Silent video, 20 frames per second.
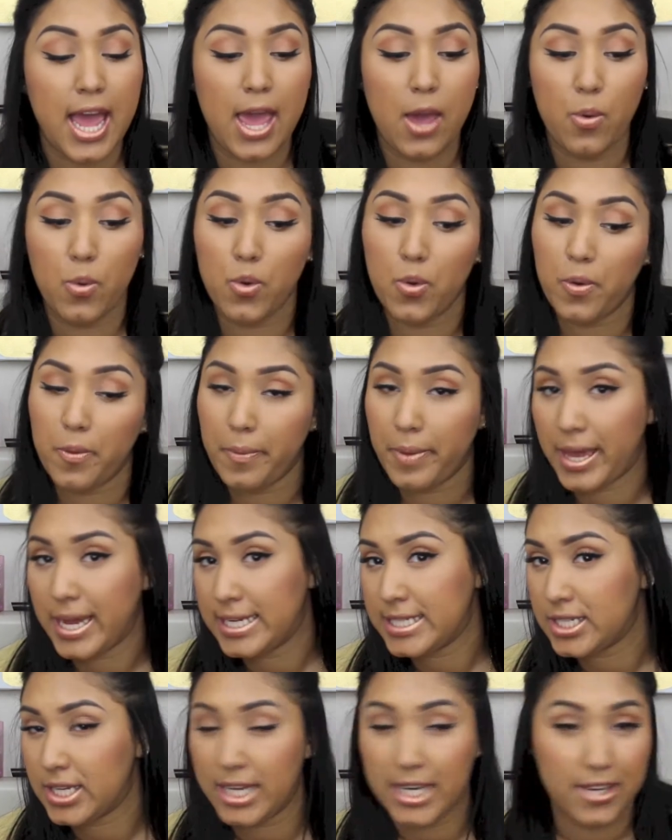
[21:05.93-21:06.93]
I will
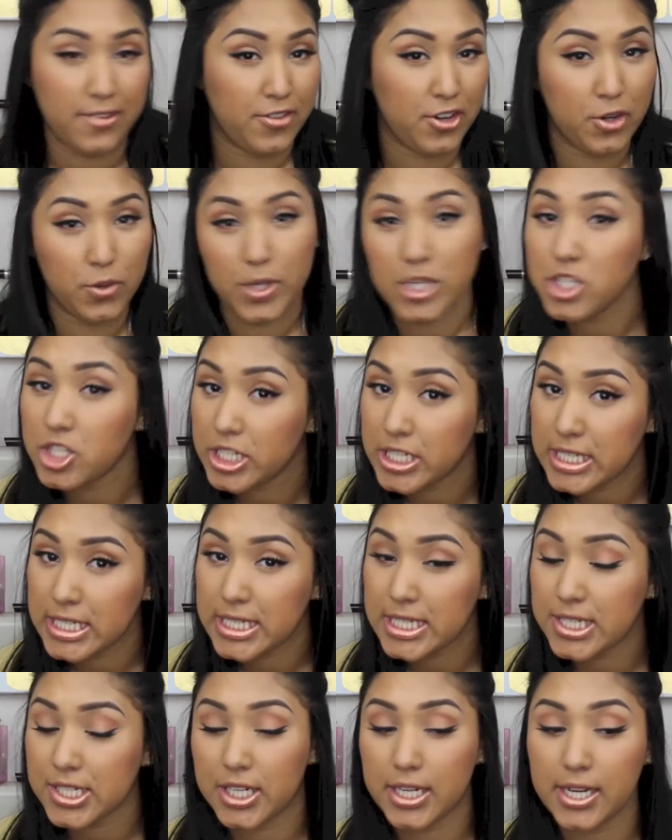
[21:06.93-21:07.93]
reply to any of your
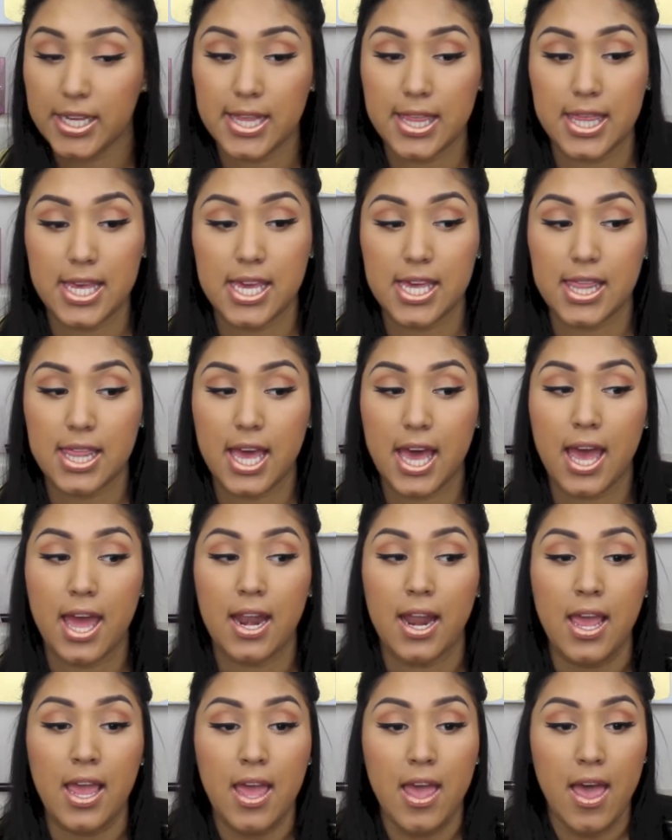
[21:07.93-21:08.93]
questions or anything
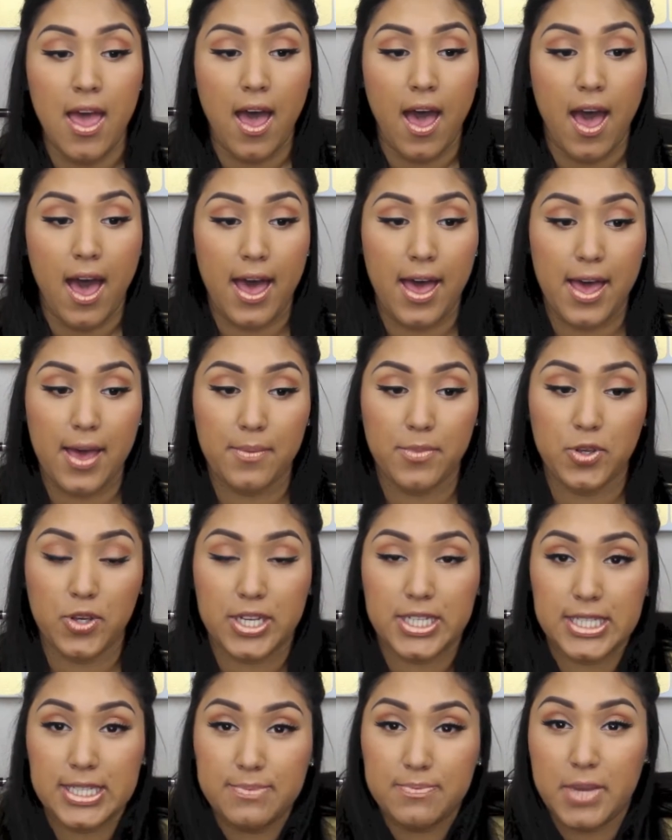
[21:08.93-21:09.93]
that um, you
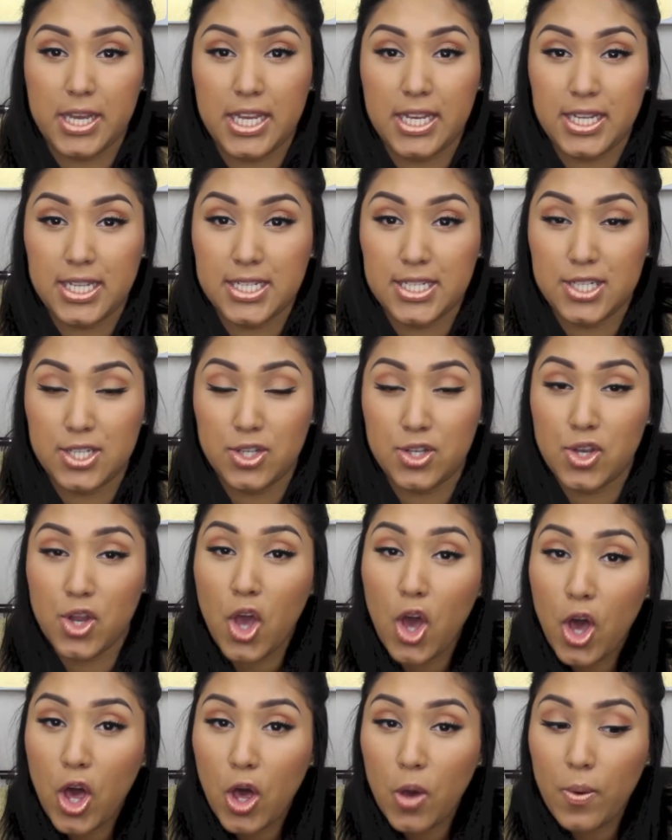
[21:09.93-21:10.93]
guys might need to
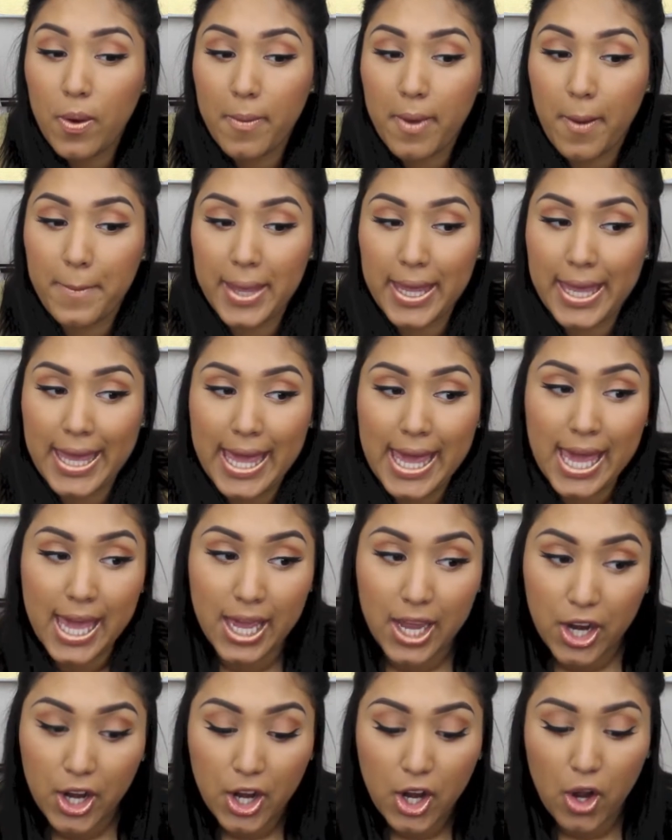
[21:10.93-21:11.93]
know about my
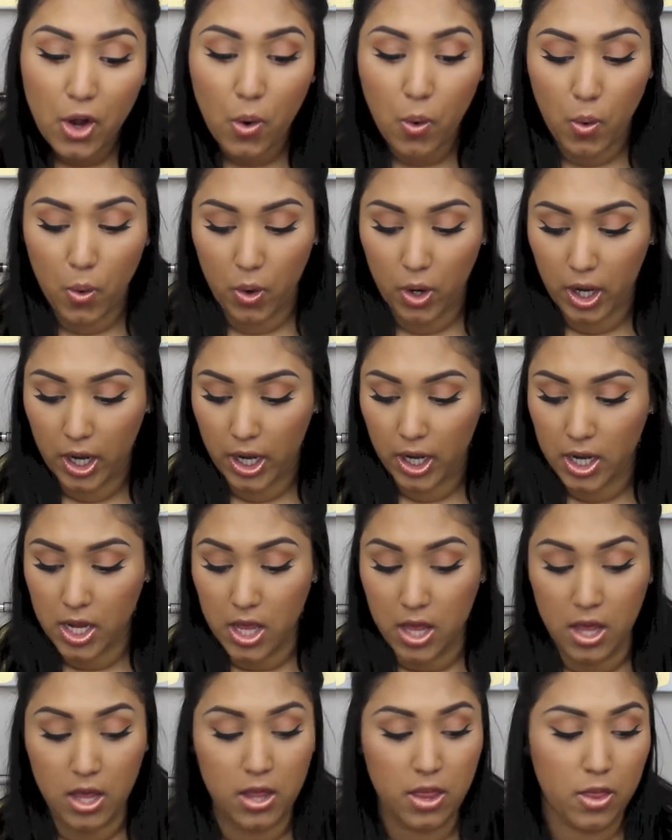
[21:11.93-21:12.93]
hair or
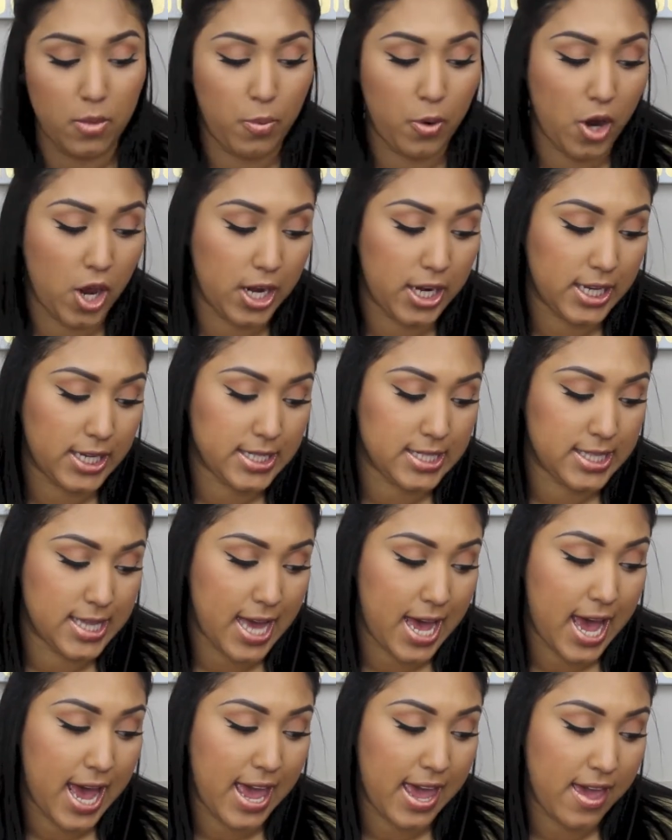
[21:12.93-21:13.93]
the products
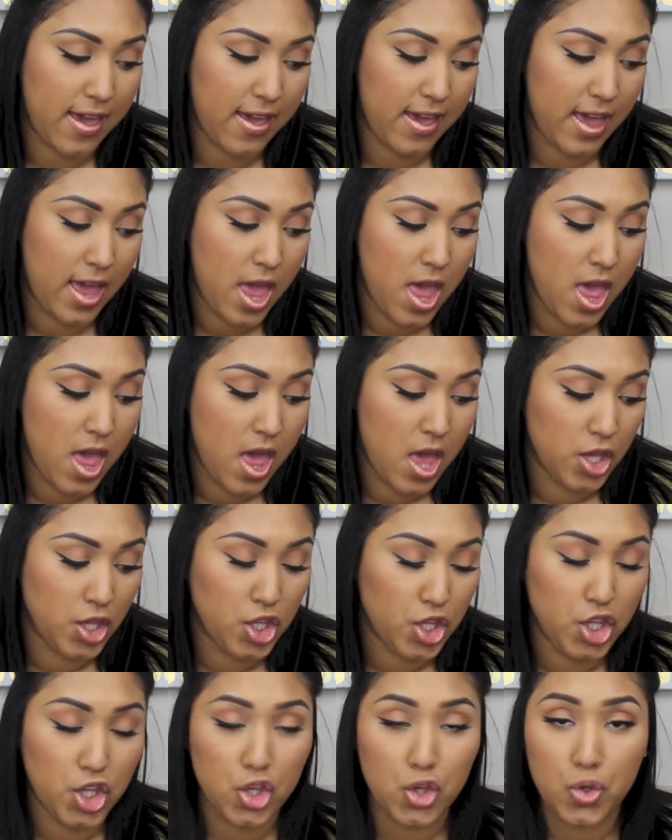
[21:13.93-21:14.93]
that I
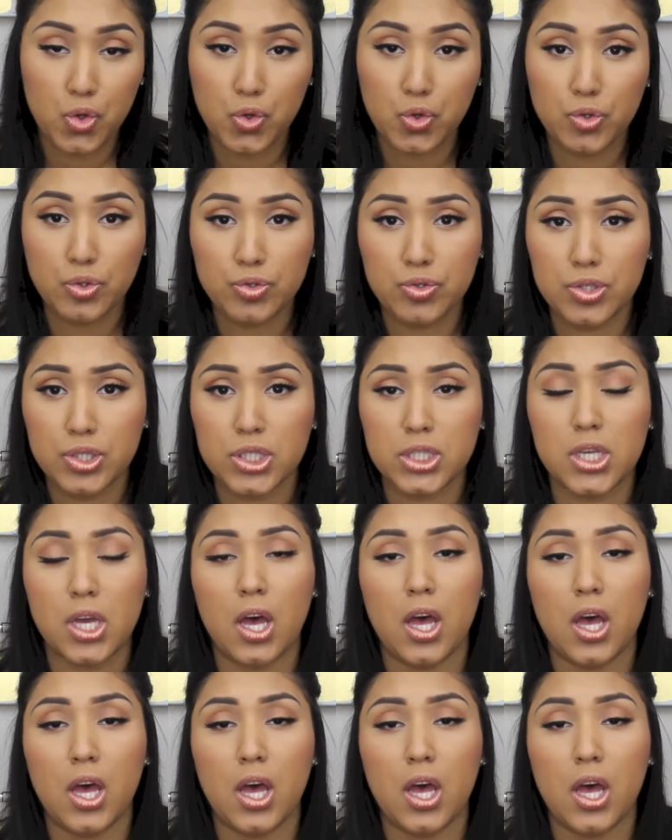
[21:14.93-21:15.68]
use.